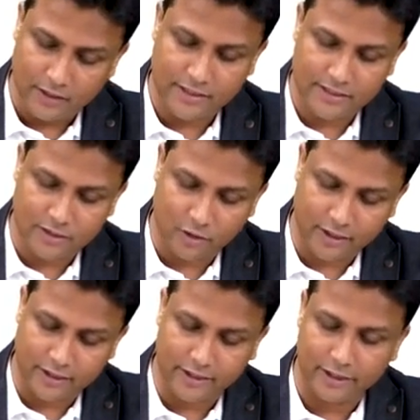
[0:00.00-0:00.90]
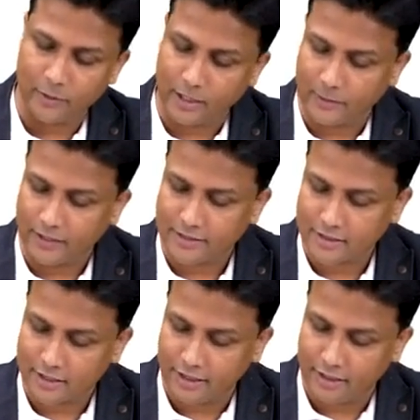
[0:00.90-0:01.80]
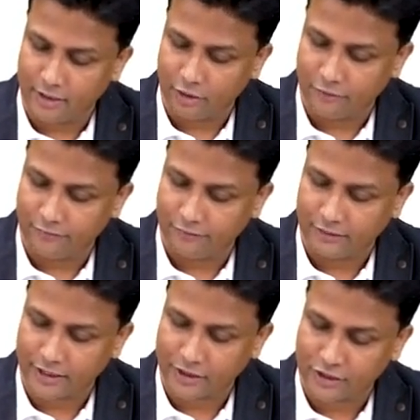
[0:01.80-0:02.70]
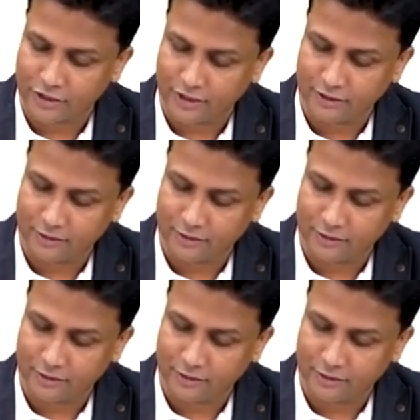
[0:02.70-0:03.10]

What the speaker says: It's gonna continue down as a content of rectus sheath.